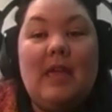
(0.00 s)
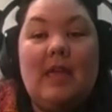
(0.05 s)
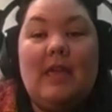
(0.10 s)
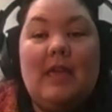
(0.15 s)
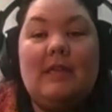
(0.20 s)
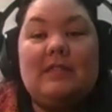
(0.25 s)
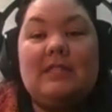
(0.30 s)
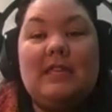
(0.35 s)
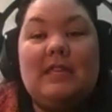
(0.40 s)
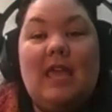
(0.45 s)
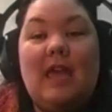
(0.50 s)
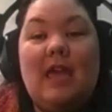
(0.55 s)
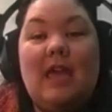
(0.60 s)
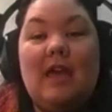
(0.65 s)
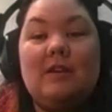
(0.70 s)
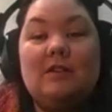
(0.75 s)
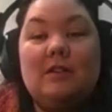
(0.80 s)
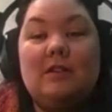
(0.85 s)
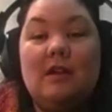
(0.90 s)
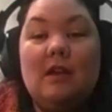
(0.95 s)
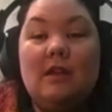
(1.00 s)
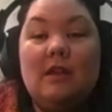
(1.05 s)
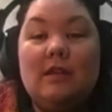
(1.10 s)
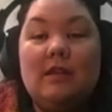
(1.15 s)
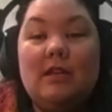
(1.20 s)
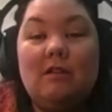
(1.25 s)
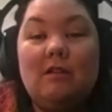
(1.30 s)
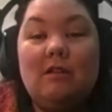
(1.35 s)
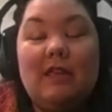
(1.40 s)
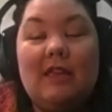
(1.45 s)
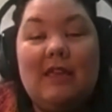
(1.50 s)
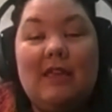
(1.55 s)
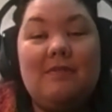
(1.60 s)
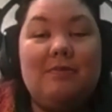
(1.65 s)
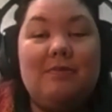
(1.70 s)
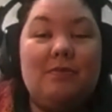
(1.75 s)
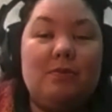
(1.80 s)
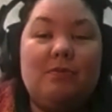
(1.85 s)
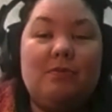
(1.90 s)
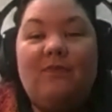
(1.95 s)
It scanned
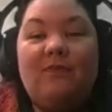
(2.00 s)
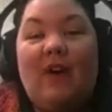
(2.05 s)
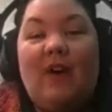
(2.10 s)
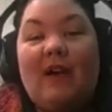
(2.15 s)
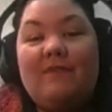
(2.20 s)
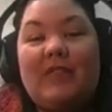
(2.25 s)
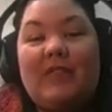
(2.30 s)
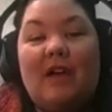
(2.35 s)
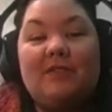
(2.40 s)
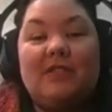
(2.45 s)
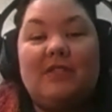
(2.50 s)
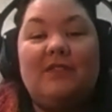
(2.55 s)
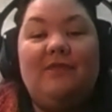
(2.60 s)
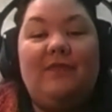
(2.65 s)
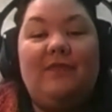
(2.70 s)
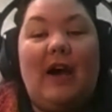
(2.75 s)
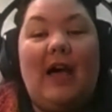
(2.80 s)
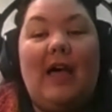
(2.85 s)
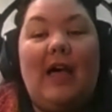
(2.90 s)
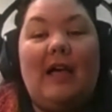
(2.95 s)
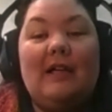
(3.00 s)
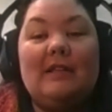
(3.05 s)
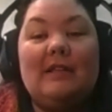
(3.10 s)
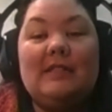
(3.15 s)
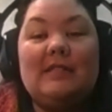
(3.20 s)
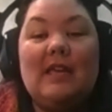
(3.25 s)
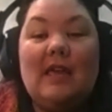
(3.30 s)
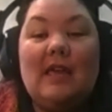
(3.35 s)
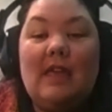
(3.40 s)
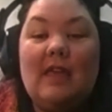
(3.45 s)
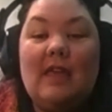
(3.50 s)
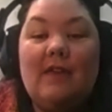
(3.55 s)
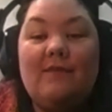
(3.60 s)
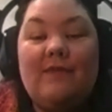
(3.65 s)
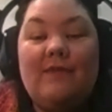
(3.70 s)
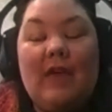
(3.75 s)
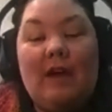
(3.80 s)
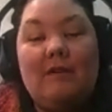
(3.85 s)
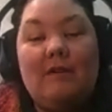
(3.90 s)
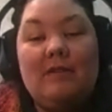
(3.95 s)
nearly 5,000 files. It
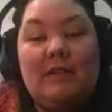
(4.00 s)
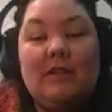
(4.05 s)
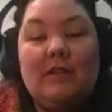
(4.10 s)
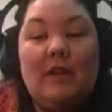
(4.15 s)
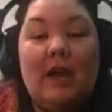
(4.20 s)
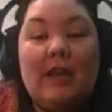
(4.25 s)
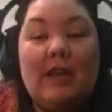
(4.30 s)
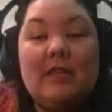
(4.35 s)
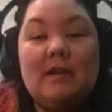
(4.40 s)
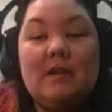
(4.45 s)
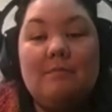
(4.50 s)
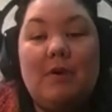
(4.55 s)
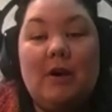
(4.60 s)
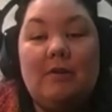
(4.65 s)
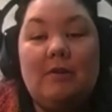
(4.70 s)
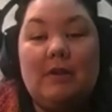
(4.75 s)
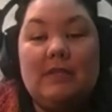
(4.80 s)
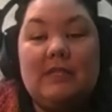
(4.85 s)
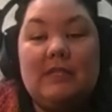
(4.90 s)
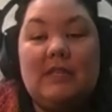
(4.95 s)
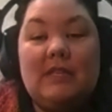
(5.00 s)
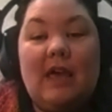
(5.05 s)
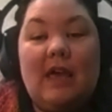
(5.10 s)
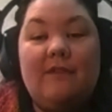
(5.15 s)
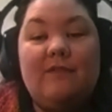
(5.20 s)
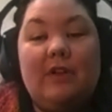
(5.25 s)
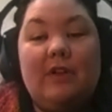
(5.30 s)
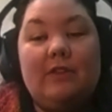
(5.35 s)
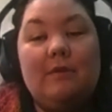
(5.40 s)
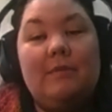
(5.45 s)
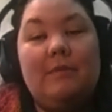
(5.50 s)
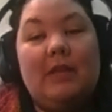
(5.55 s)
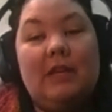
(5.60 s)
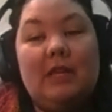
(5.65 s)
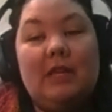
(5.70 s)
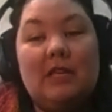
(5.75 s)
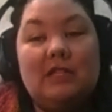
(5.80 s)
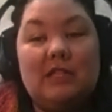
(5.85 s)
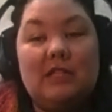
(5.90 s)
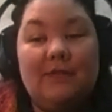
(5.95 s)
found 9 components that had
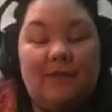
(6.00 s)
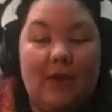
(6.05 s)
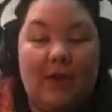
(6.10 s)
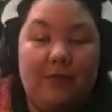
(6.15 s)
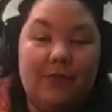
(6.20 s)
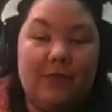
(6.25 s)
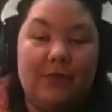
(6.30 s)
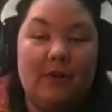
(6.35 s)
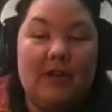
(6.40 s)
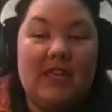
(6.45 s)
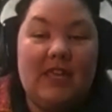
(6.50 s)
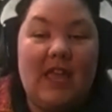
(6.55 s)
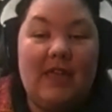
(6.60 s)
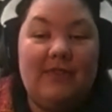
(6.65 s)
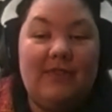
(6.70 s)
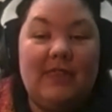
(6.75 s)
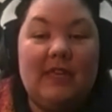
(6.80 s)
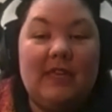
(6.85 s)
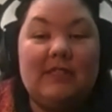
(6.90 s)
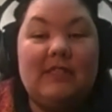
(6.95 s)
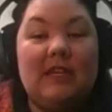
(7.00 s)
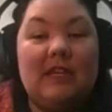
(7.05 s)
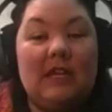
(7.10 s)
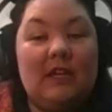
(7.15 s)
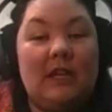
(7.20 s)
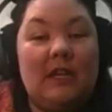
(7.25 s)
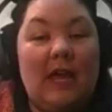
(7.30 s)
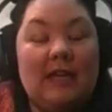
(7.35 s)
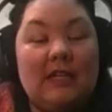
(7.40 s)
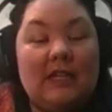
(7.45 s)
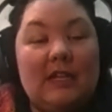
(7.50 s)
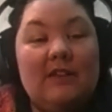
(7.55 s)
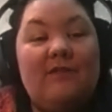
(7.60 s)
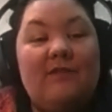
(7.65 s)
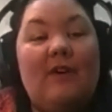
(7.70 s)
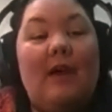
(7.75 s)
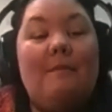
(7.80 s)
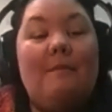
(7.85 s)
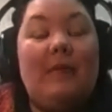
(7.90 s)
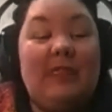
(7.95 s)
vulnerabilities. It found 38 things that it could
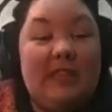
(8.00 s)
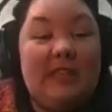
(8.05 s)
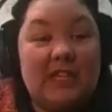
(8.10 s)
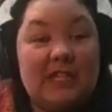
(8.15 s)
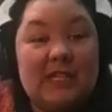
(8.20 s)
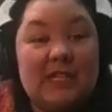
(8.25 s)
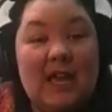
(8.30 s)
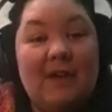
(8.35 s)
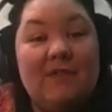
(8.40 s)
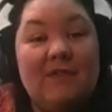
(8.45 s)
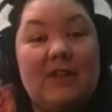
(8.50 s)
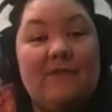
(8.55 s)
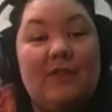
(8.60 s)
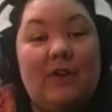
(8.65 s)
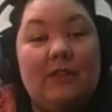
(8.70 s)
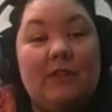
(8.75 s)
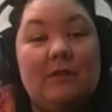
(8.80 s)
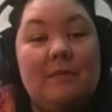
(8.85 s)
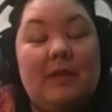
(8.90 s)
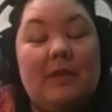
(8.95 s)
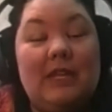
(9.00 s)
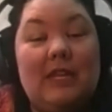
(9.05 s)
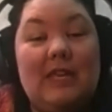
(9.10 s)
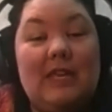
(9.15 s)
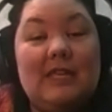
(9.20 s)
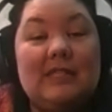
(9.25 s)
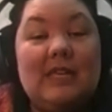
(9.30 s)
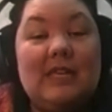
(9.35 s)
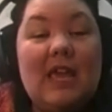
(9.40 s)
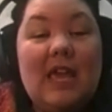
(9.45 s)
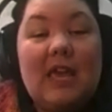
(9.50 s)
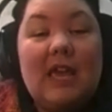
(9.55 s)
identify but didn't have any vulnerabilities.